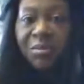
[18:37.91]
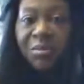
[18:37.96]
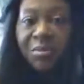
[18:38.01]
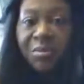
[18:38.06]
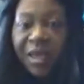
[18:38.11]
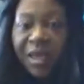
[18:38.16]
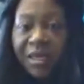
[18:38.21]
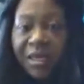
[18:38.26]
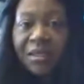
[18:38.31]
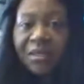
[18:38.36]
it's
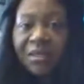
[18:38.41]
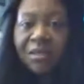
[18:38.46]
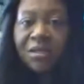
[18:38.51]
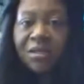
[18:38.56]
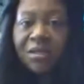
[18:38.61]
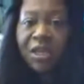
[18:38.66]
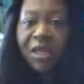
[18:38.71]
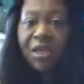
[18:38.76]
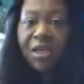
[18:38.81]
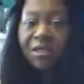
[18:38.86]

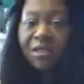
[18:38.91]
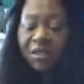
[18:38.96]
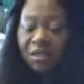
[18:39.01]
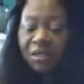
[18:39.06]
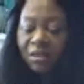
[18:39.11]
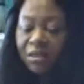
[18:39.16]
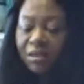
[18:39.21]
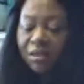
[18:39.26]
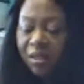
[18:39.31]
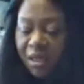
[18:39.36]
best
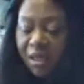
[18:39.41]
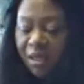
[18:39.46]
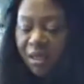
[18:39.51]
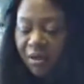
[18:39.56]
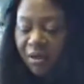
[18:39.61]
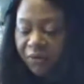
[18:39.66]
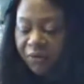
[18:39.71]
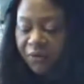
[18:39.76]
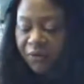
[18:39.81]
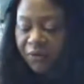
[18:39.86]
just to
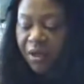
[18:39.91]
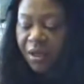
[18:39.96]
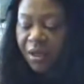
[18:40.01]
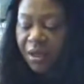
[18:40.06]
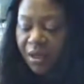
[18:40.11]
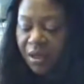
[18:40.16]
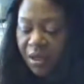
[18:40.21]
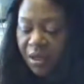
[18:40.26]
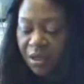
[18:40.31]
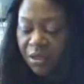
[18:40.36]
leave
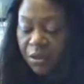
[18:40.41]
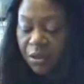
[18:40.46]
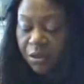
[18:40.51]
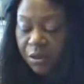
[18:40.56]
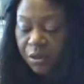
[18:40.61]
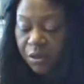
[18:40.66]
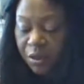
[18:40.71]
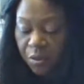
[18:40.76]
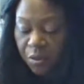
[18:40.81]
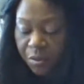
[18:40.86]

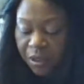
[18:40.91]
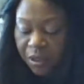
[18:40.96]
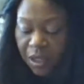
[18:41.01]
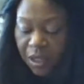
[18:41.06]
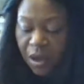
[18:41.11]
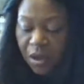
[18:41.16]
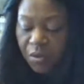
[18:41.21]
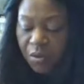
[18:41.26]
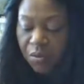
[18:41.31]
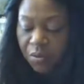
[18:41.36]
your soap
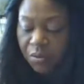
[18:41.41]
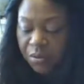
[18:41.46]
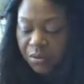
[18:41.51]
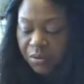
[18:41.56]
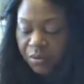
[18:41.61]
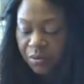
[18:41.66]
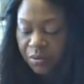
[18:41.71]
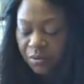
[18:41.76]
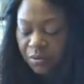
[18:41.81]
alone.